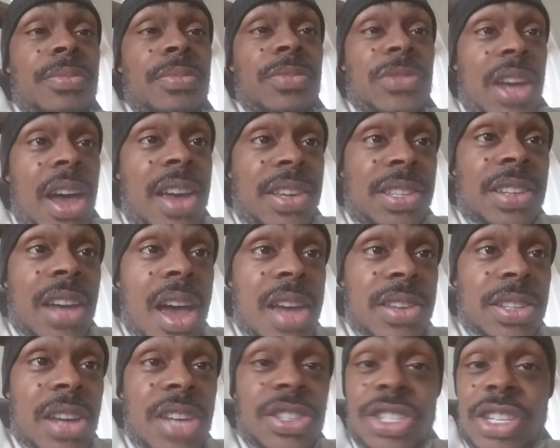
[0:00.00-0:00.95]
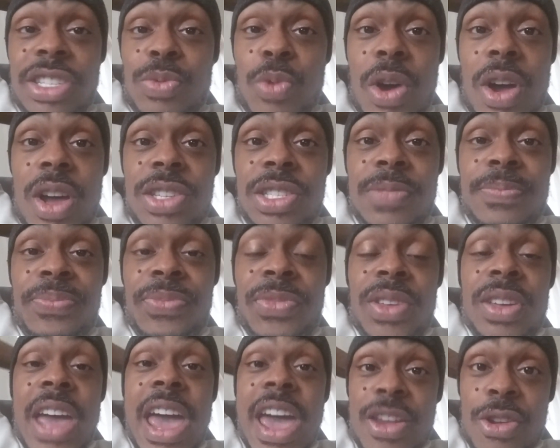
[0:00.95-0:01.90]
Yes, she was.
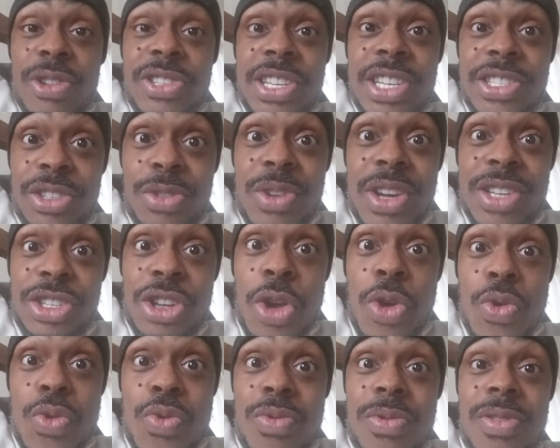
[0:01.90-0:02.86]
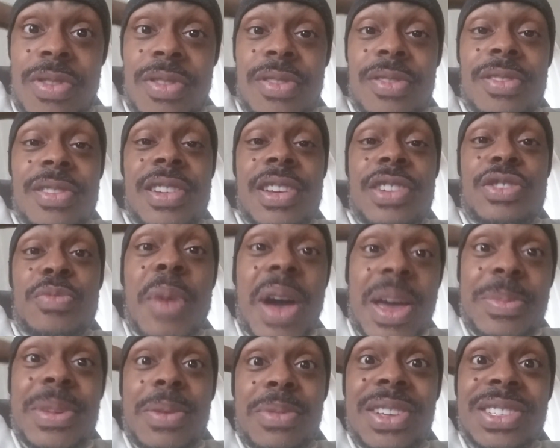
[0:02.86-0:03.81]
And her sister is too. You
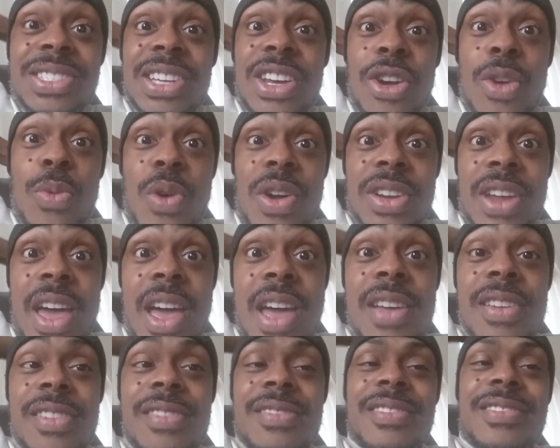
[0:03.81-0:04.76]
might be able to see her one day.